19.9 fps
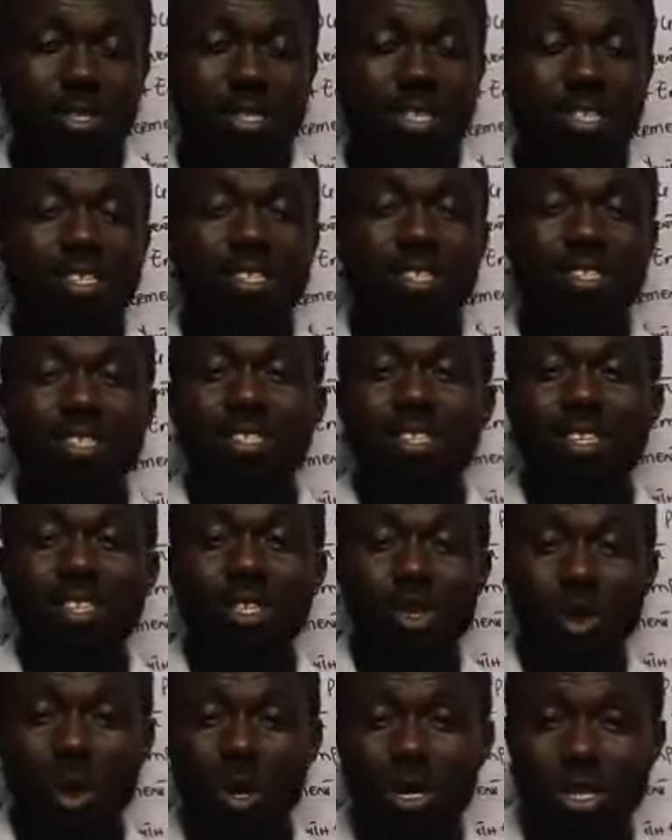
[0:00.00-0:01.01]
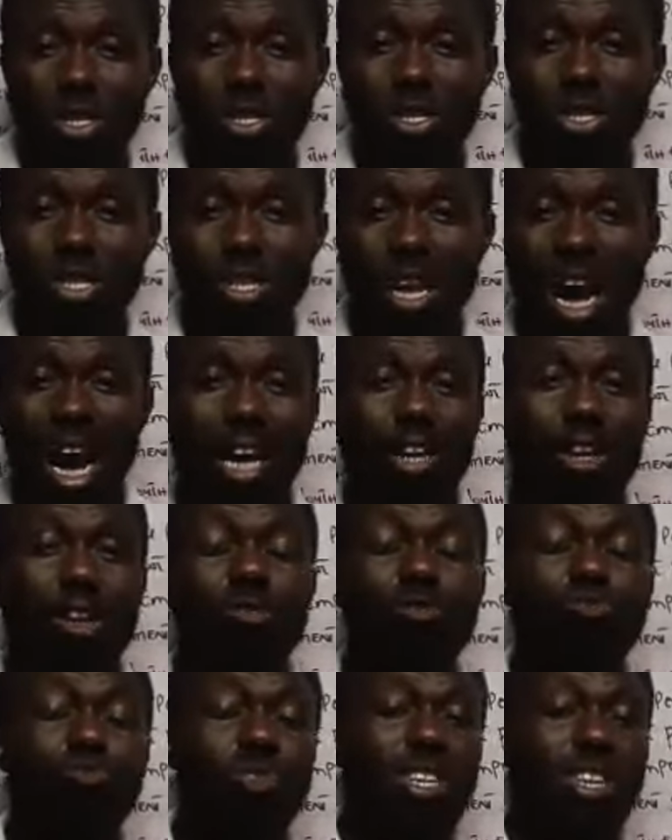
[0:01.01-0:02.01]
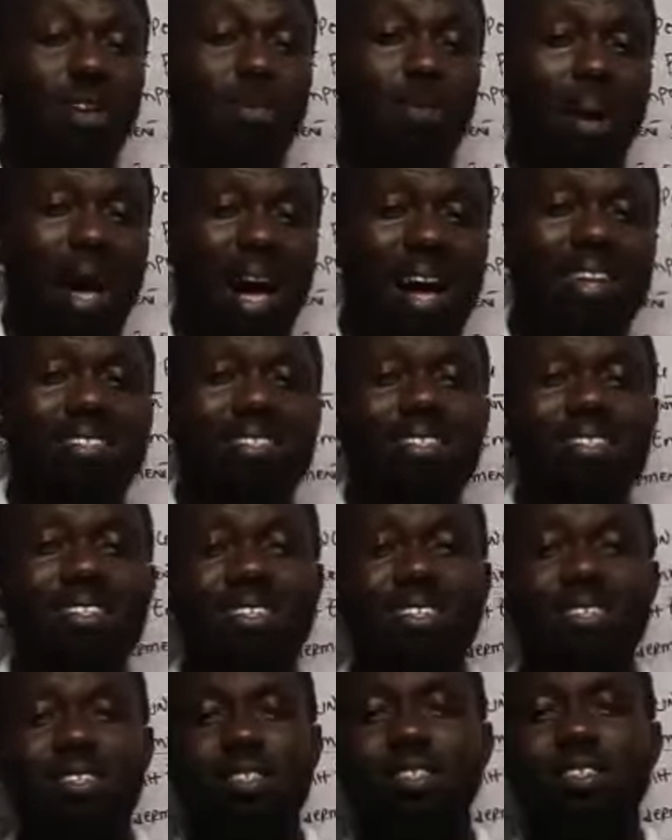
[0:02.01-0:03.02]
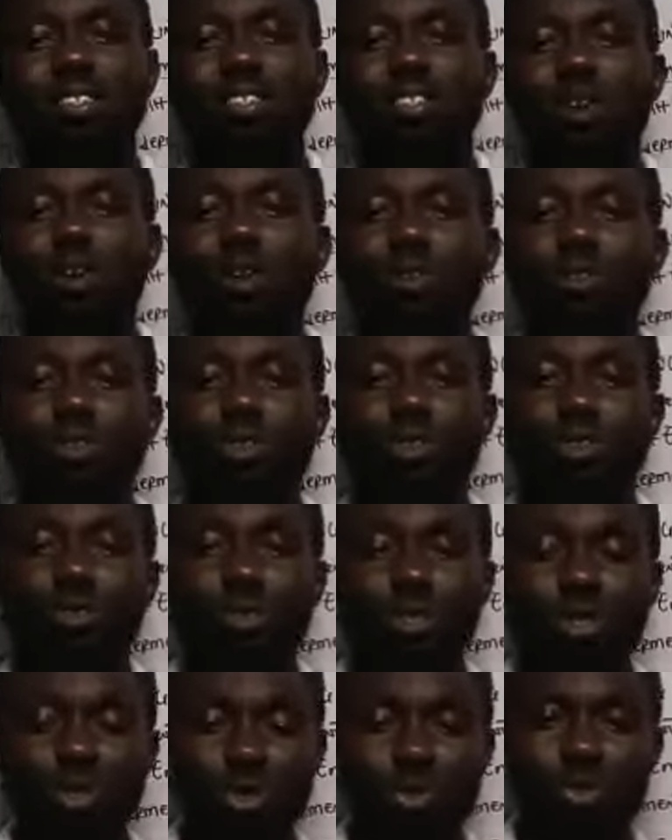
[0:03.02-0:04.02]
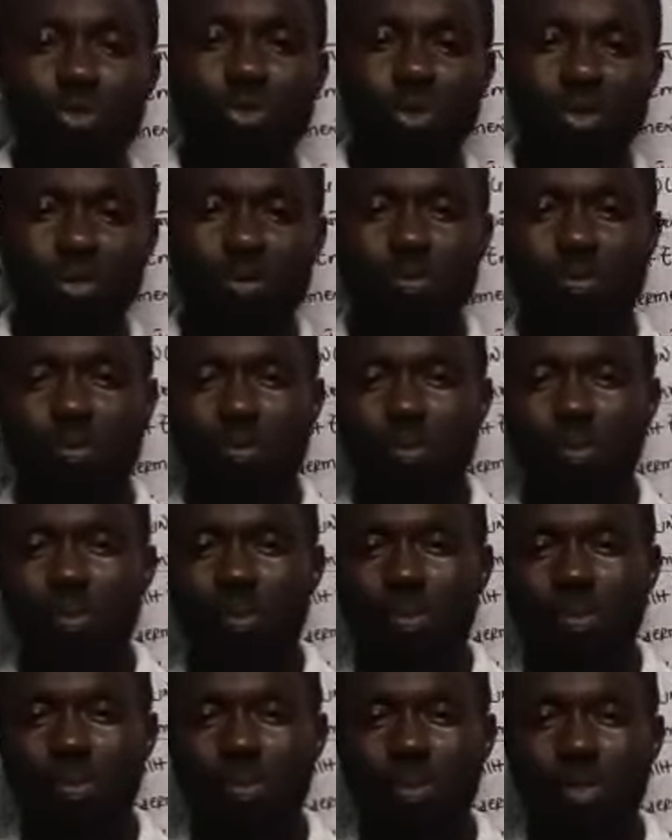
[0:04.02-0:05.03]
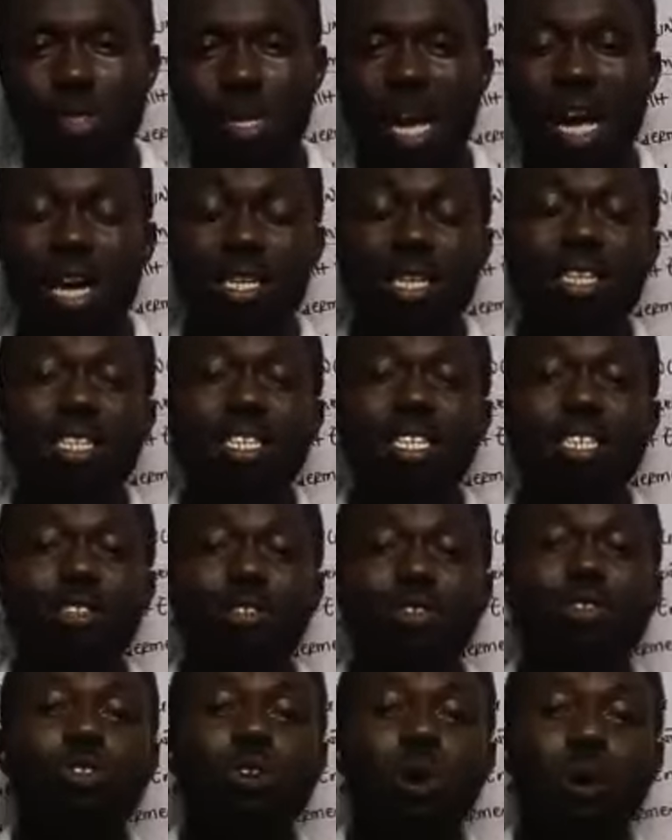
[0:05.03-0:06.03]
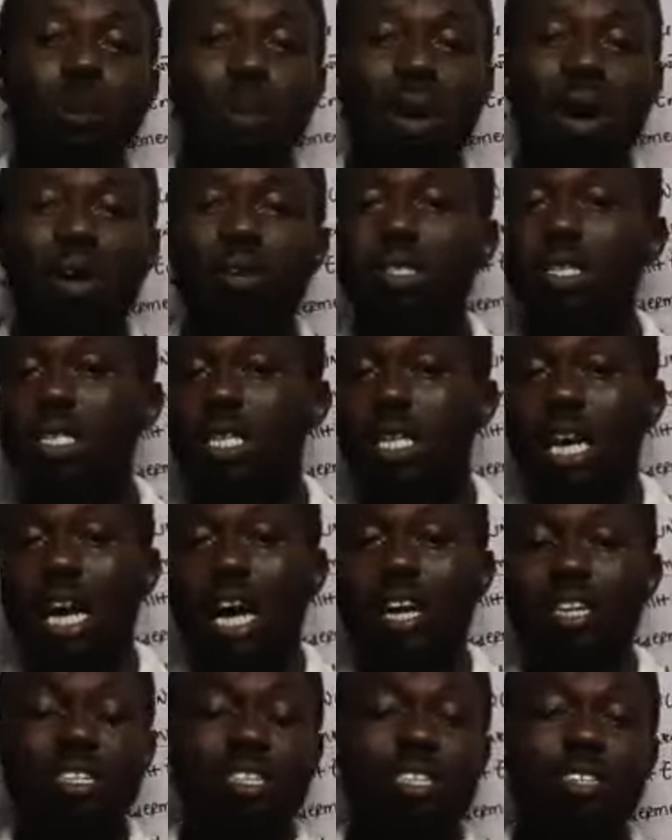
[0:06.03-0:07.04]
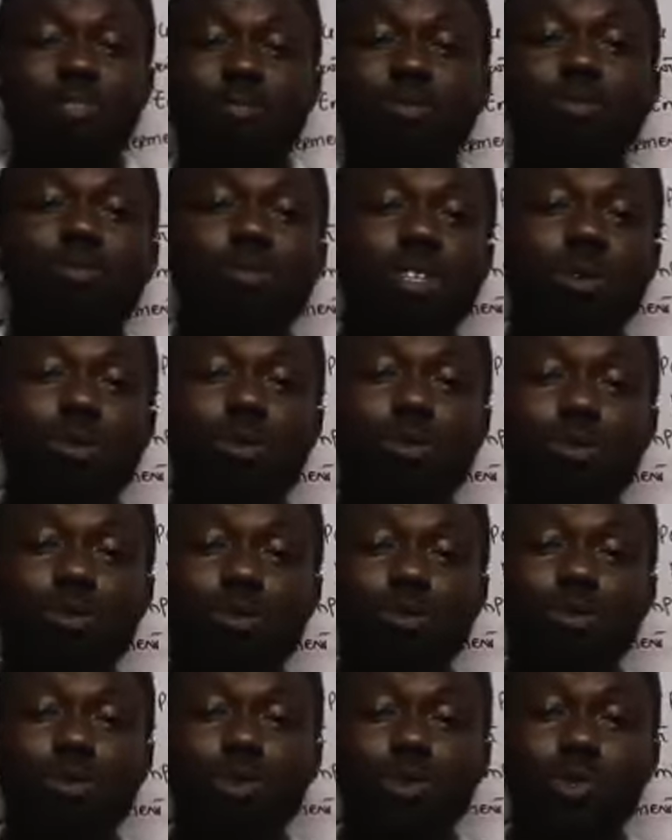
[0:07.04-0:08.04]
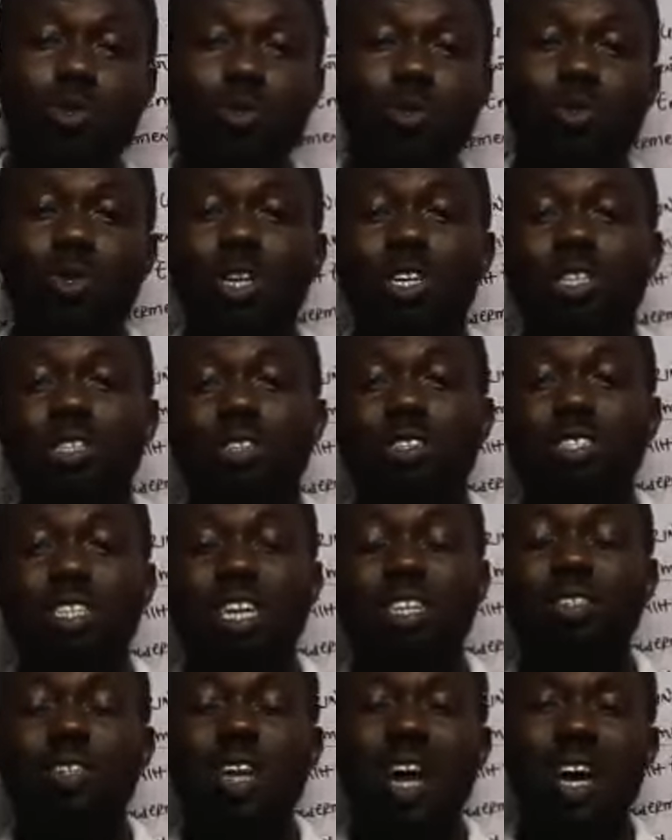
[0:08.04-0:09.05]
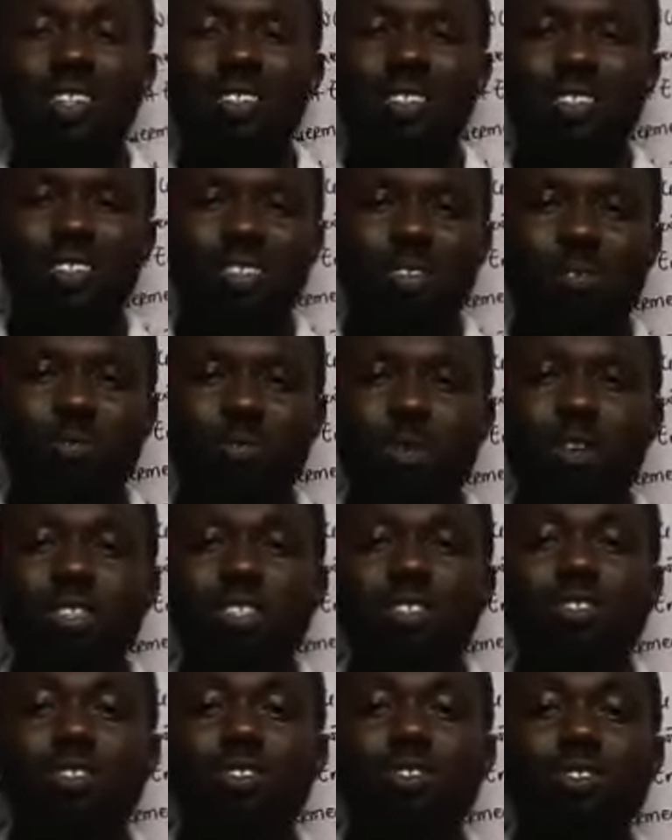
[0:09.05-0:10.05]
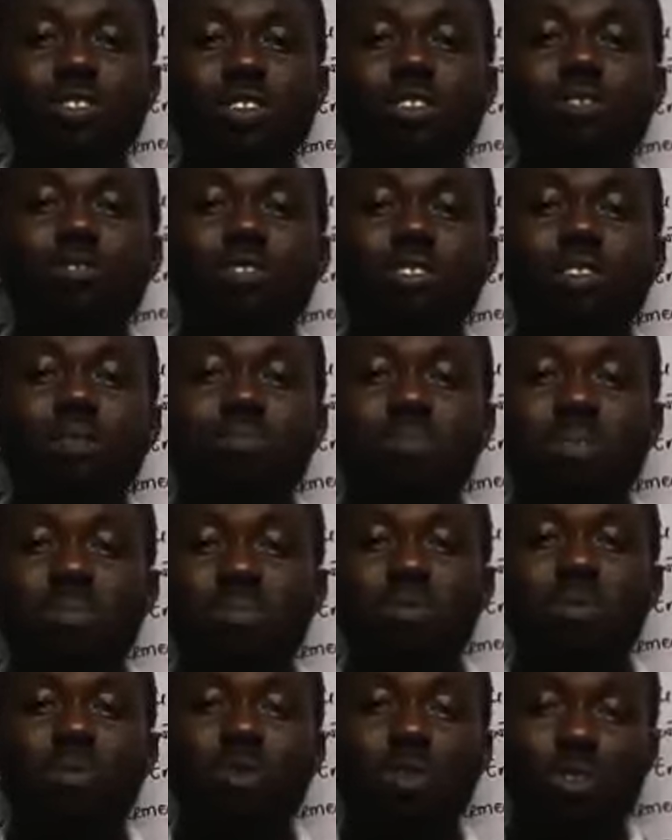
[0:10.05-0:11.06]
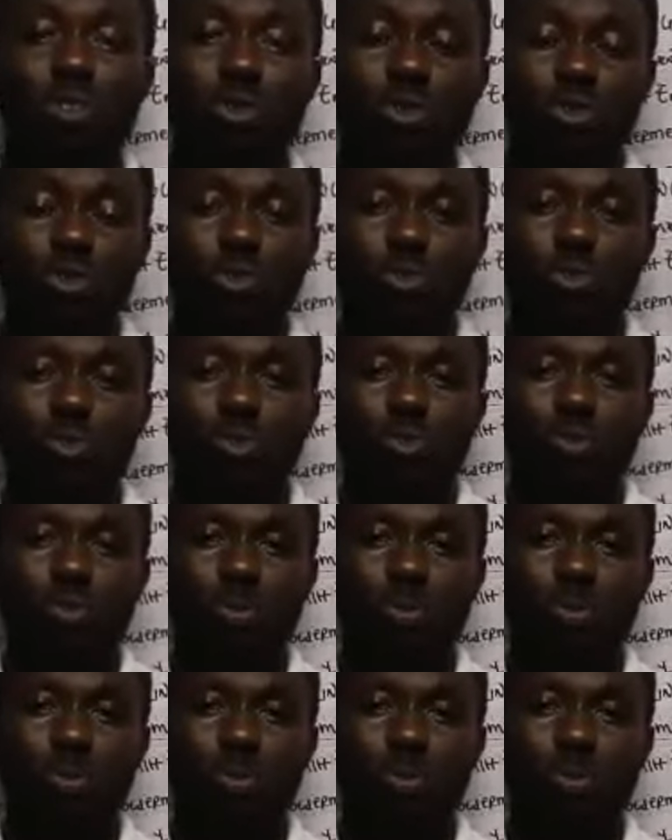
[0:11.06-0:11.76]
this knowledge are not really passed on to the youth. And then they just come out, and even though they go to the school, you tend to ask yourself, what is the use of some people going to school?